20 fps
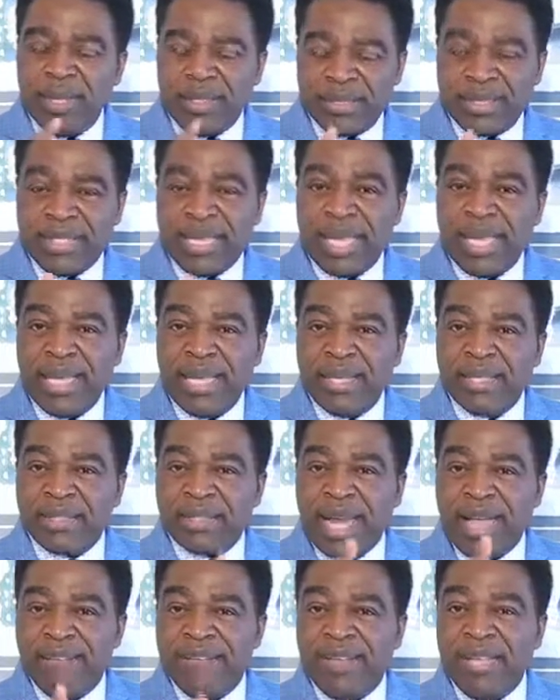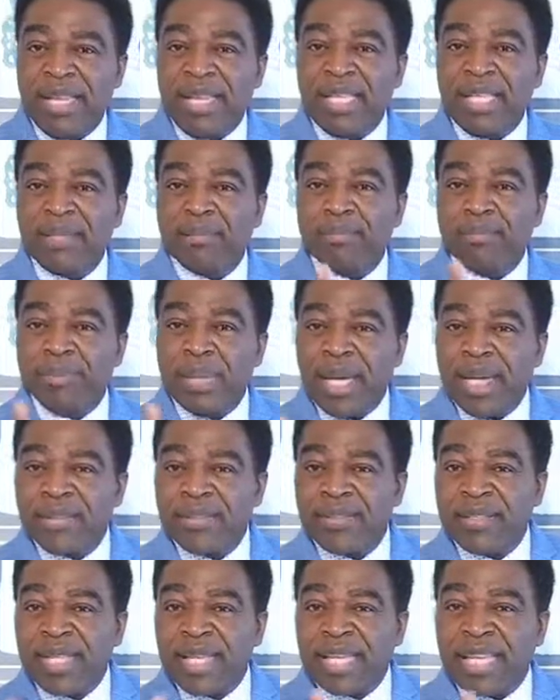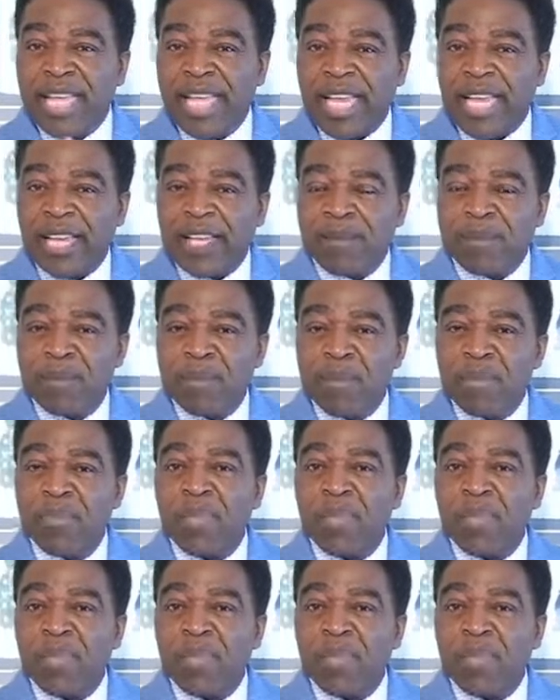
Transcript: say, travail in birth again?